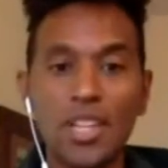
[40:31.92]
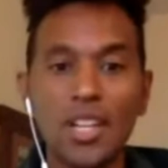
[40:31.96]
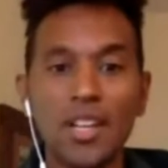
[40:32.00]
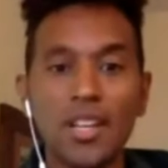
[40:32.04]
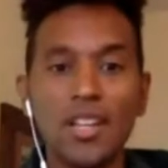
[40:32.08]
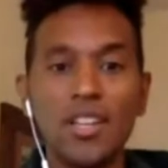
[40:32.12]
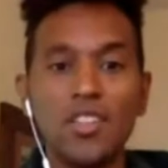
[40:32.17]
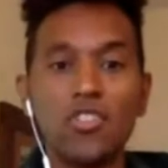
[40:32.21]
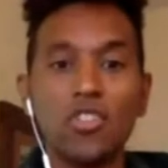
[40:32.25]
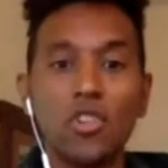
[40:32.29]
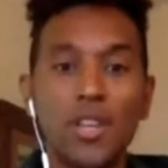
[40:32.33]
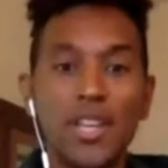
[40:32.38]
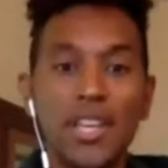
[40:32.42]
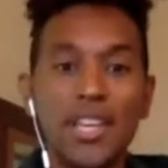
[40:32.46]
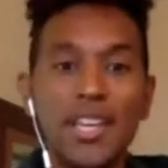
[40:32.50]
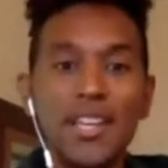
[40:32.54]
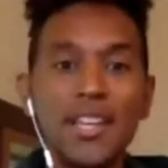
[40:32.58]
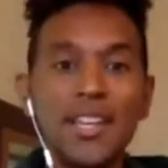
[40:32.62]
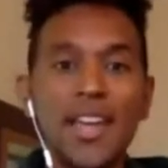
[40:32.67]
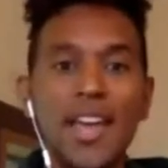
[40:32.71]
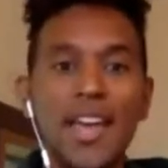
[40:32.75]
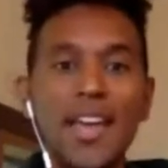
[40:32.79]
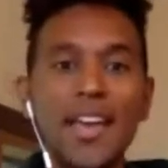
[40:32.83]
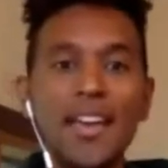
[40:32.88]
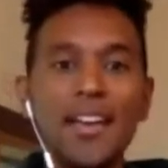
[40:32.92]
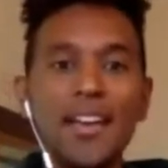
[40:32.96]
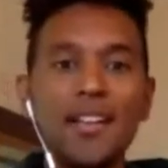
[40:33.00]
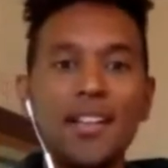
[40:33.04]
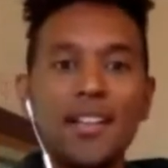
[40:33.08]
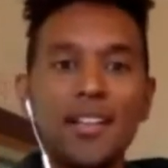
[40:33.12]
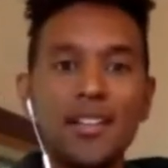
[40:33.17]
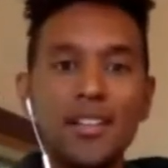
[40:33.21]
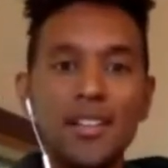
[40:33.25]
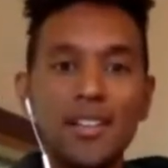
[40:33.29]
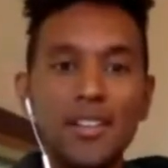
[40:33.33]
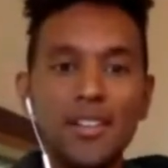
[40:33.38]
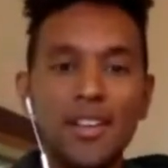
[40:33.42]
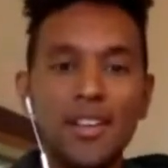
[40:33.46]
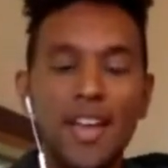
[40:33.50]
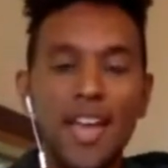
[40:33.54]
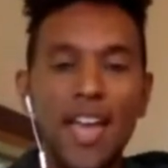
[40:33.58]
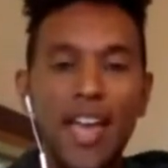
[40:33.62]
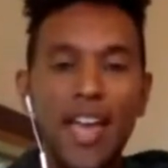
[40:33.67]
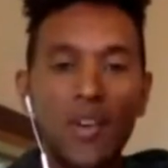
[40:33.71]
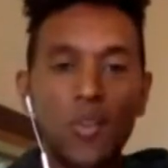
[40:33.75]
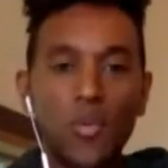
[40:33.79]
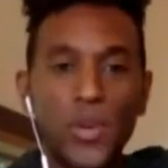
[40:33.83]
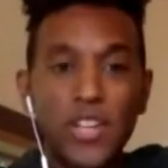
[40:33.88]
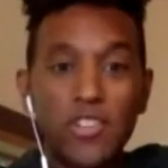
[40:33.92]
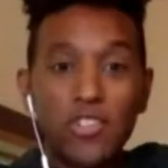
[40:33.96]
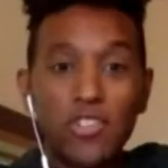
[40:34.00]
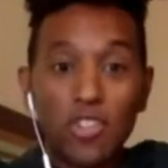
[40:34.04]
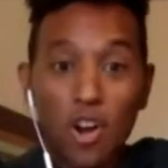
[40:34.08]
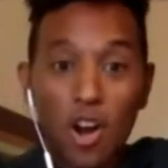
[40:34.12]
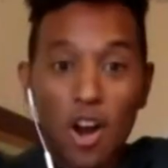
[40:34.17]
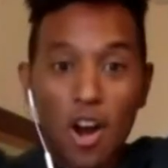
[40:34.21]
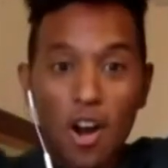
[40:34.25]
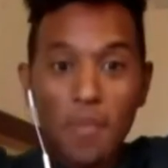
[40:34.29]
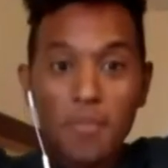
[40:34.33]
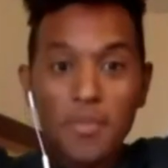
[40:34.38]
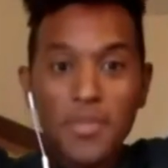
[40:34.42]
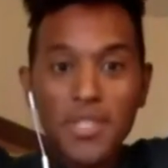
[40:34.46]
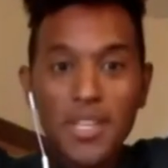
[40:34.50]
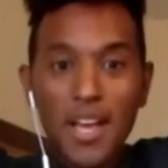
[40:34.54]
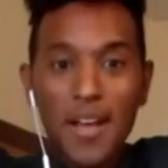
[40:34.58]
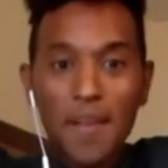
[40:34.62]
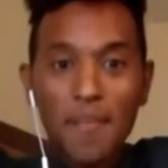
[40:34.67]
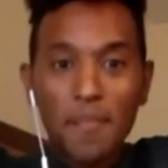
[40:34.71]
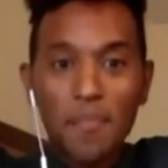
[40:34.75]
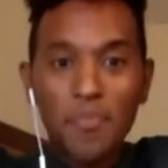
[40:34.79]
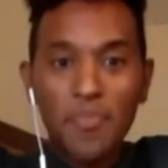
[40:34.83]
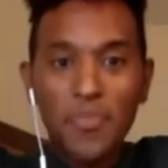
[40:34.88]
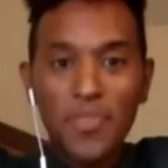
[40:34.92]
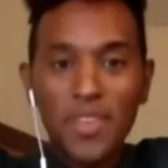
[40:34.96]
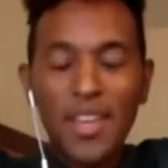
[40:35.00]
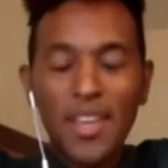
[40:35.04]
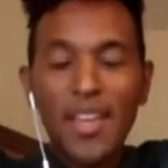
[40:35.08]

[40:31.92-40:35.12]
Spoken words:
is you'll inhale and reach your arms up